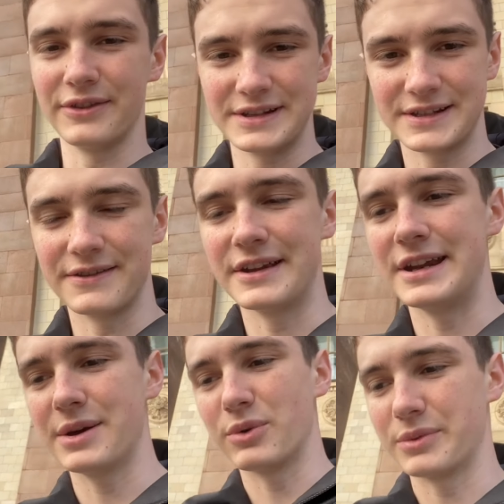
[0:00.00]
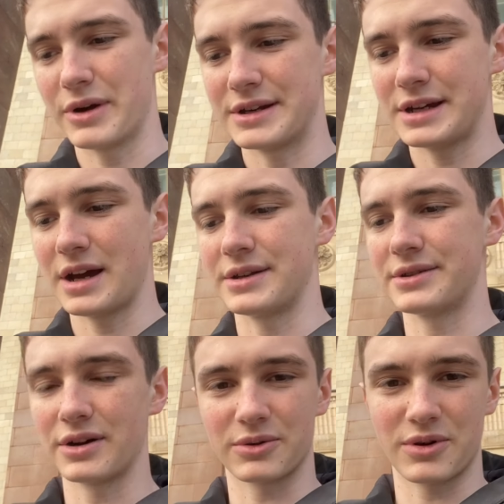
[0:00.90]
this is the day when we attend
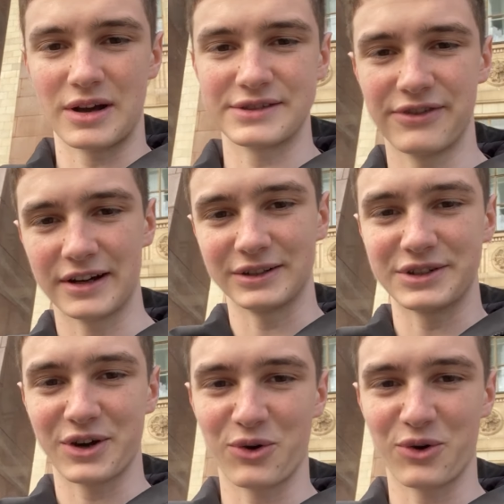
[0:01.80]
our cross-faculty